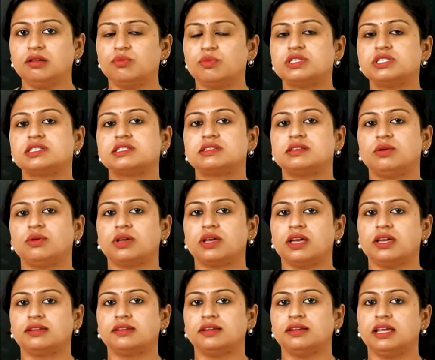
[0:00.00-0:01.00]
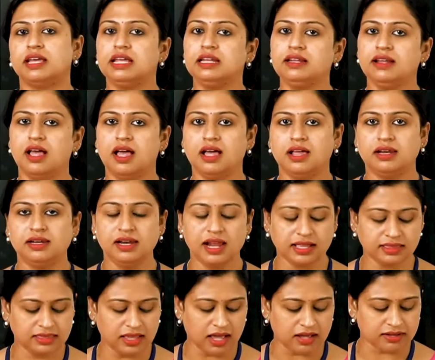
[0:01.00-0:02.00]
which is located in
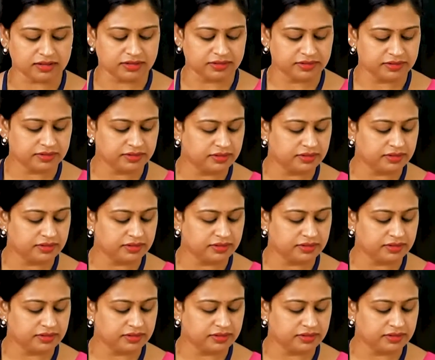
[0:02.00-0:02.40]
Ladakh.